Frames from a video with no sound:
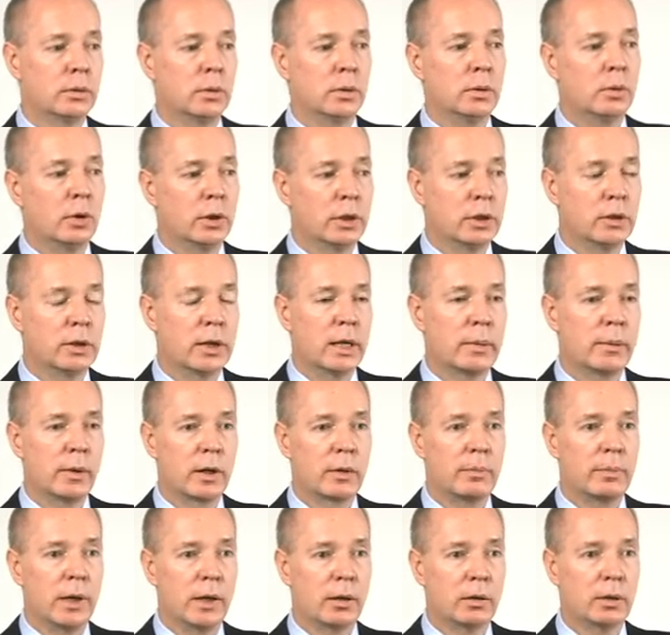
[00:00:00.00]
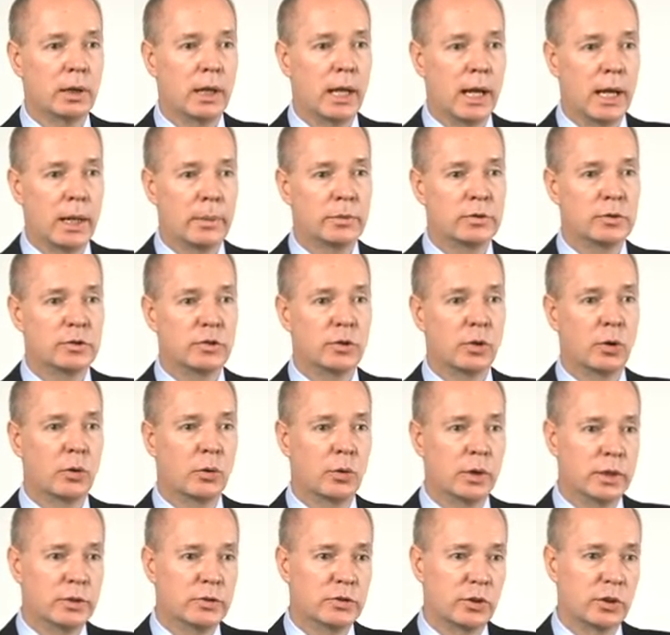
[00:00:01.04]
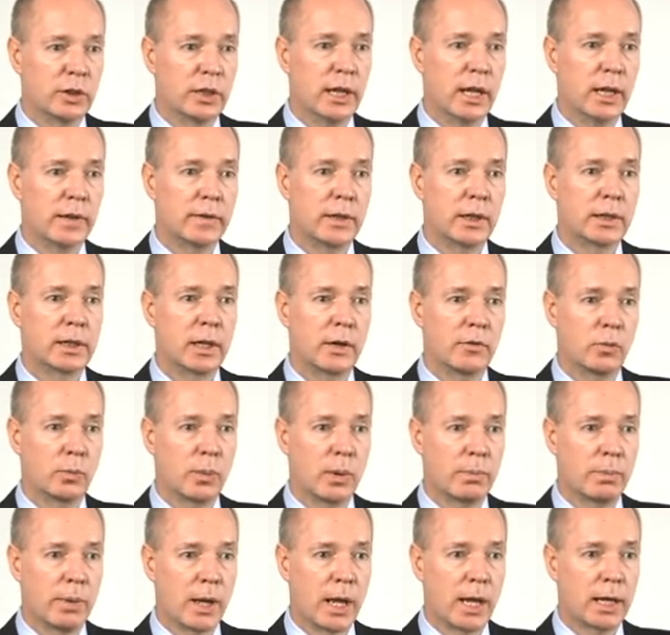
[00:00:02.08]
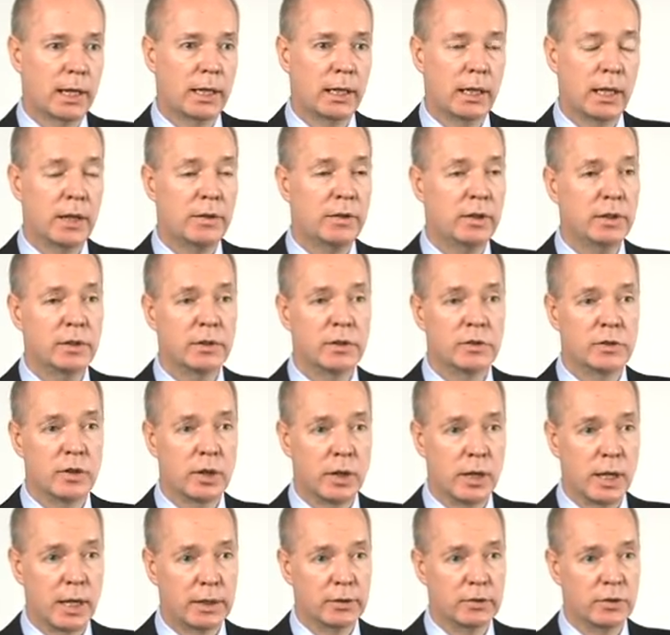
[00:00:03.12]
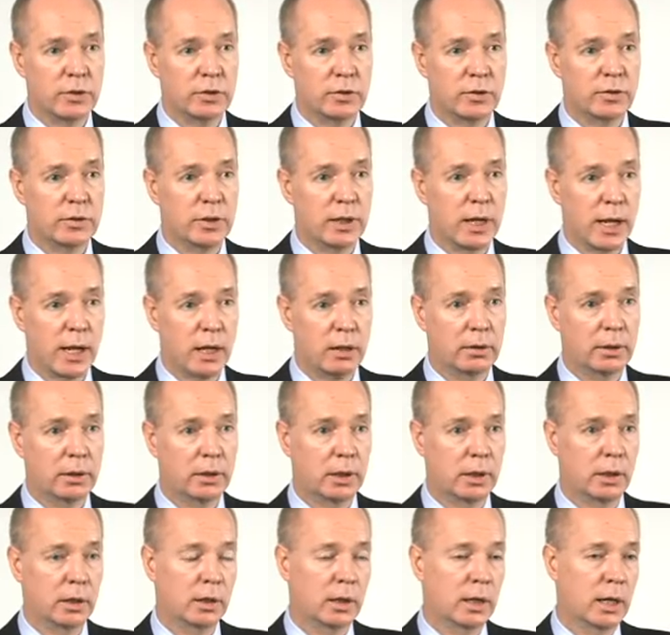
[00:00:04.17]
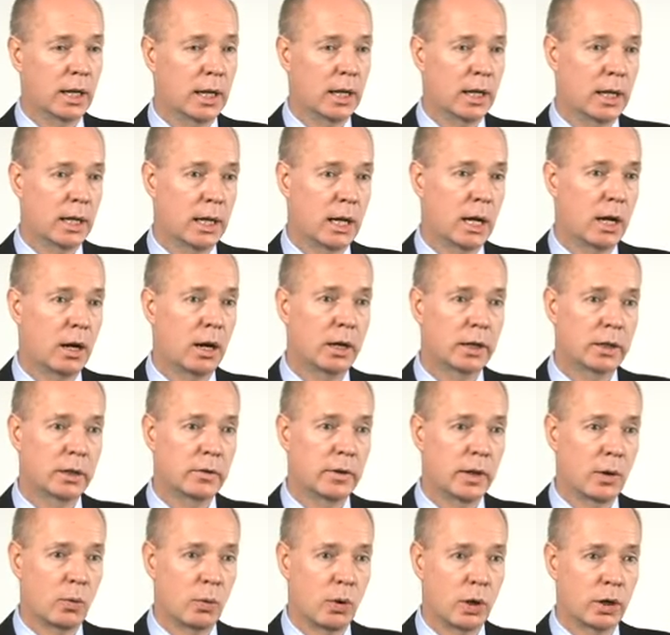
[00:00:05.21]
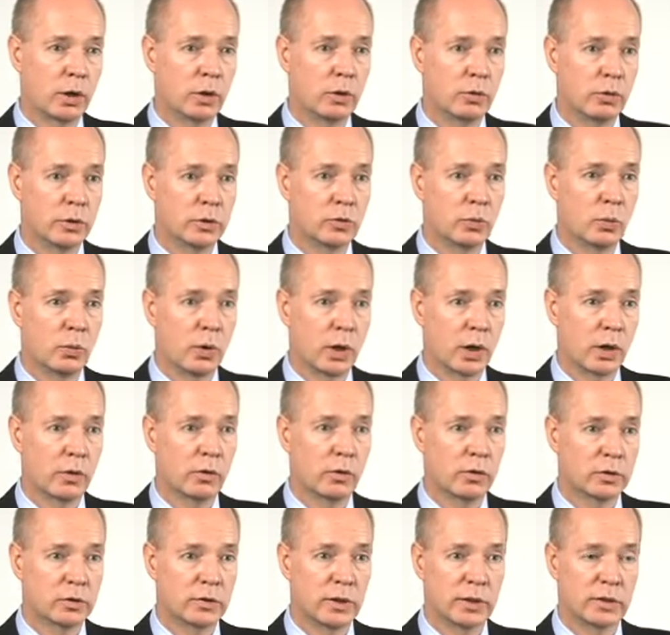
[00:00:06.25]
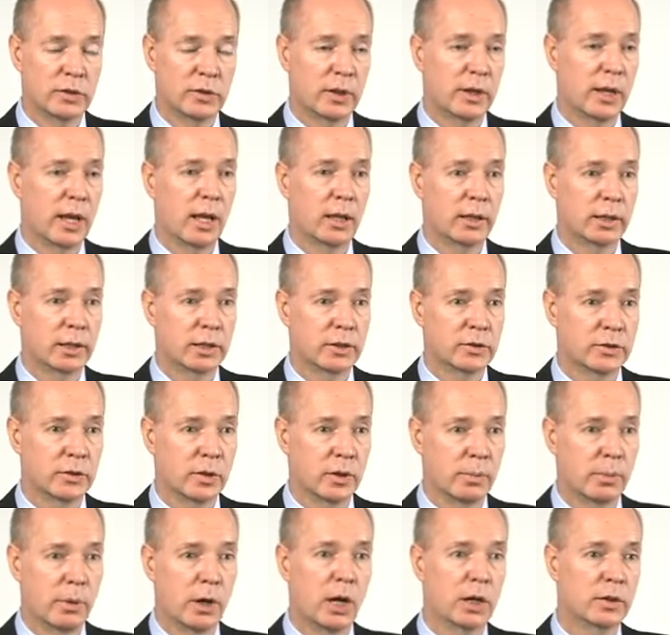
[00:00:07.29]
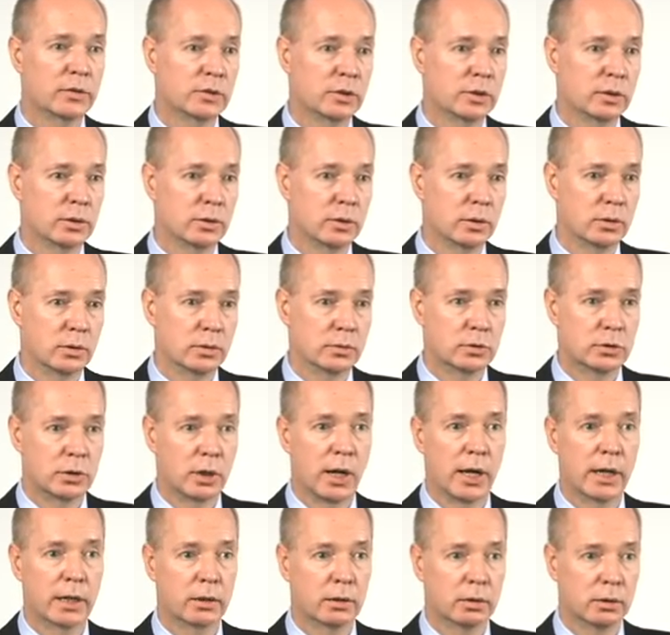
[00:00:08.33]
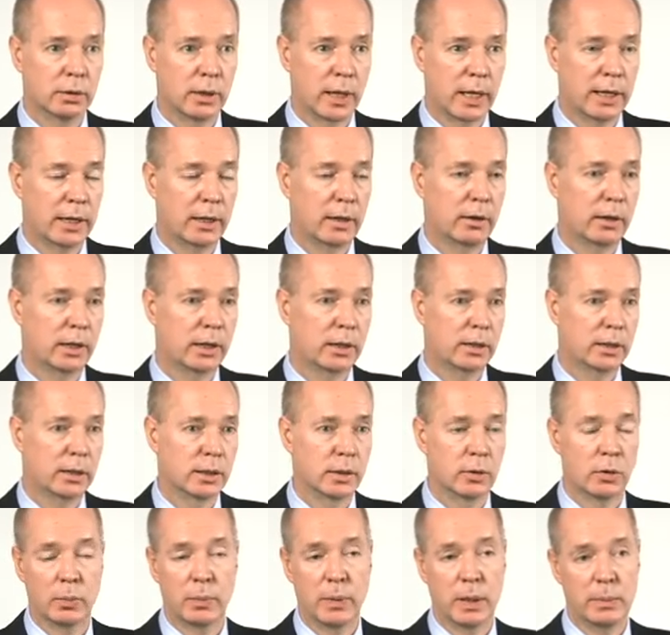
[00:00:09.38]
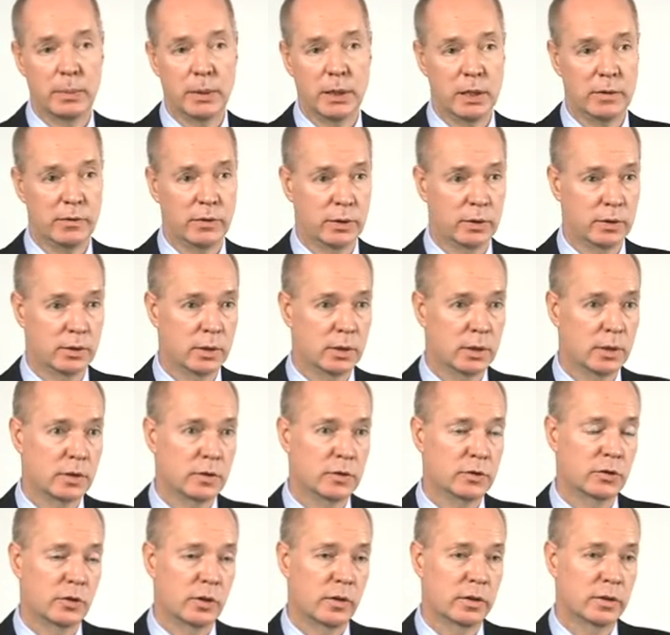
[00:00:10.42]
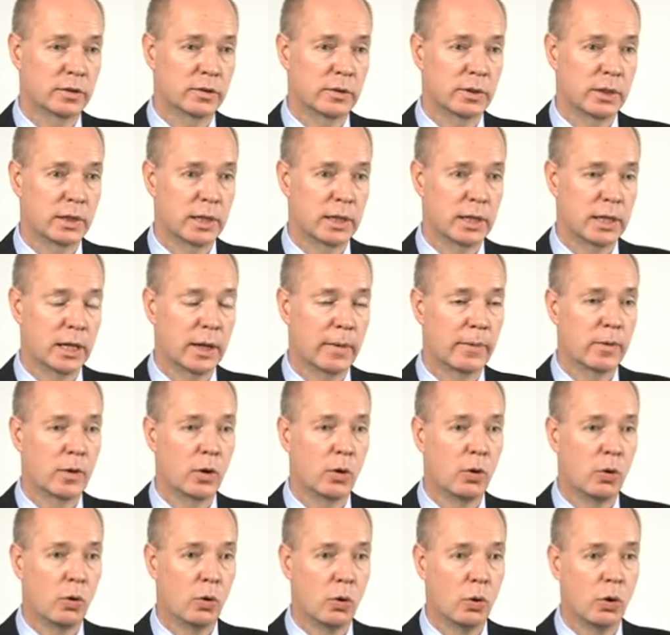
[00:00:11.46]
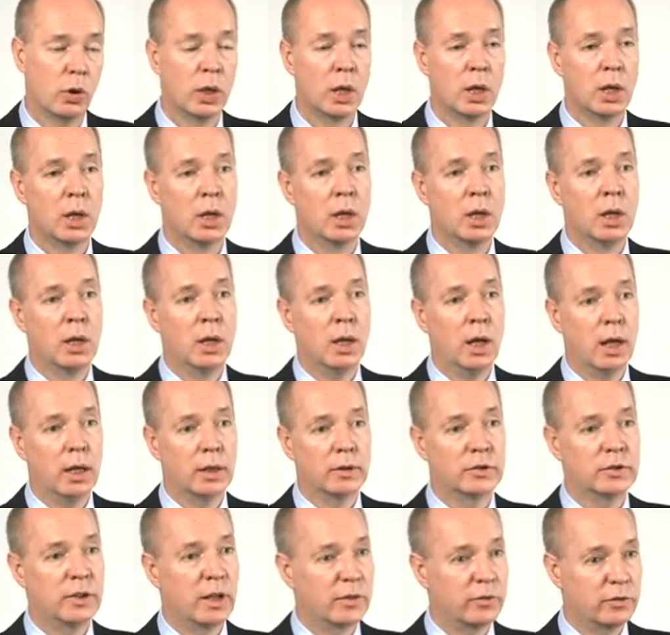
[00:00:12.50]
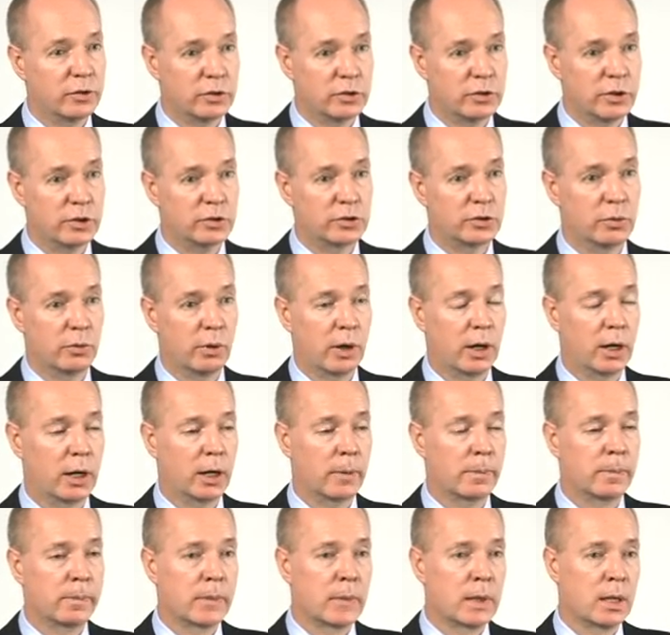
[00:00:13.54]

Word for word: Nortel came out of Bell Labs, so it certainly had that government backing. I think there's a nexus of talent here, and I, I argue that Waterloo is one of those that's analogous to the Boston Triangle, that area, or maybe even the, sort of the the, uh, the whole uh, San Francisco area.